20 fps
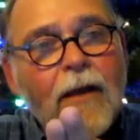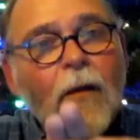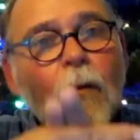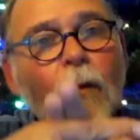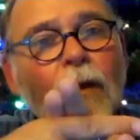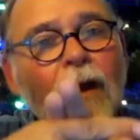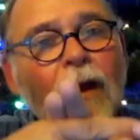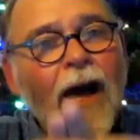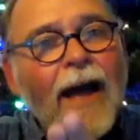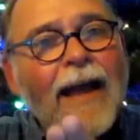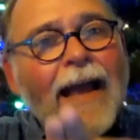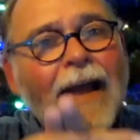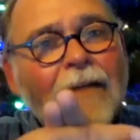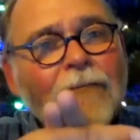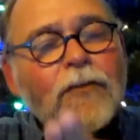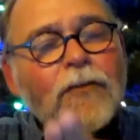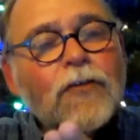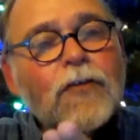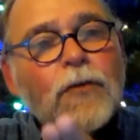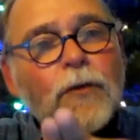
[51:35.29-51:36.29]
When I have
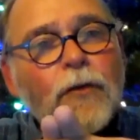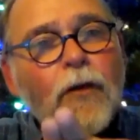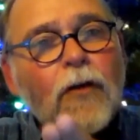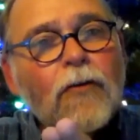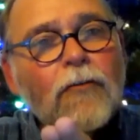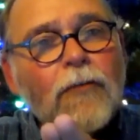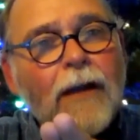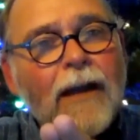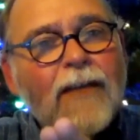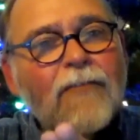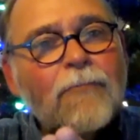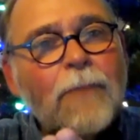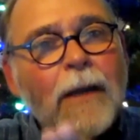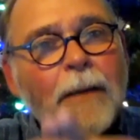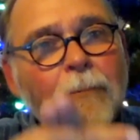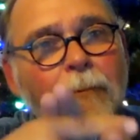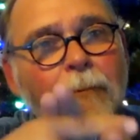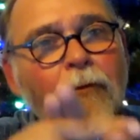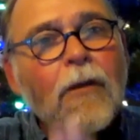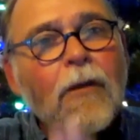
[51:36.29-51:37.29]
to do it on graph
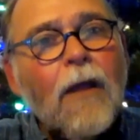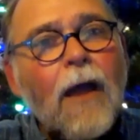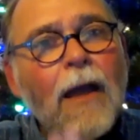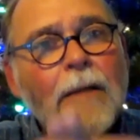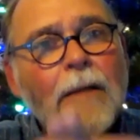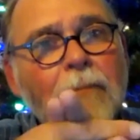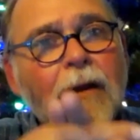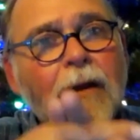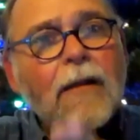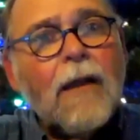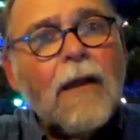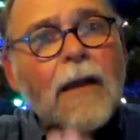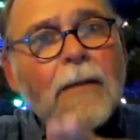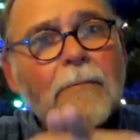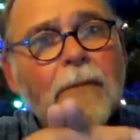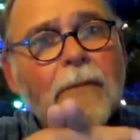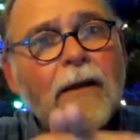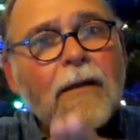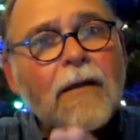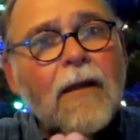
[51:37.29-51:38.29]
paper, line by line
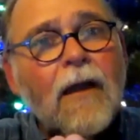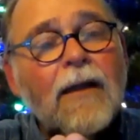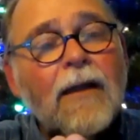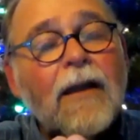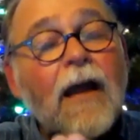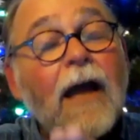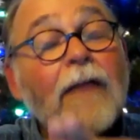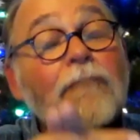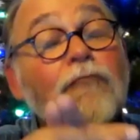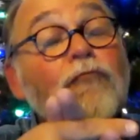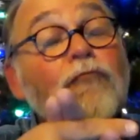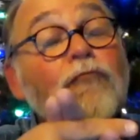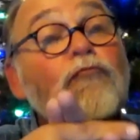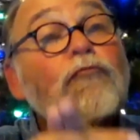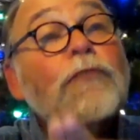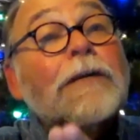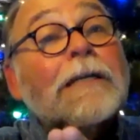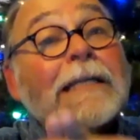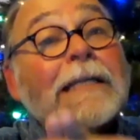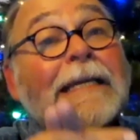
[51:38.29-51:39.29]
by line, I
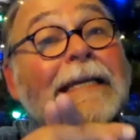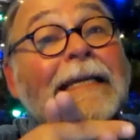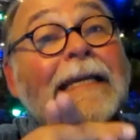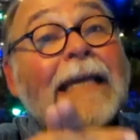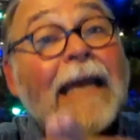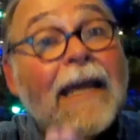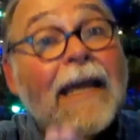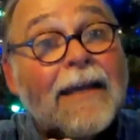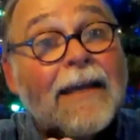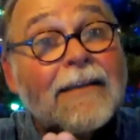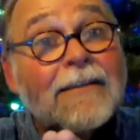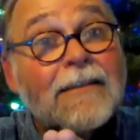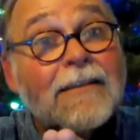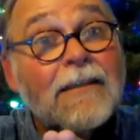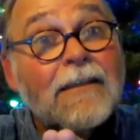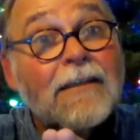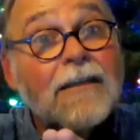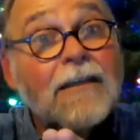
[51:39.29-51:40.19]
really get it.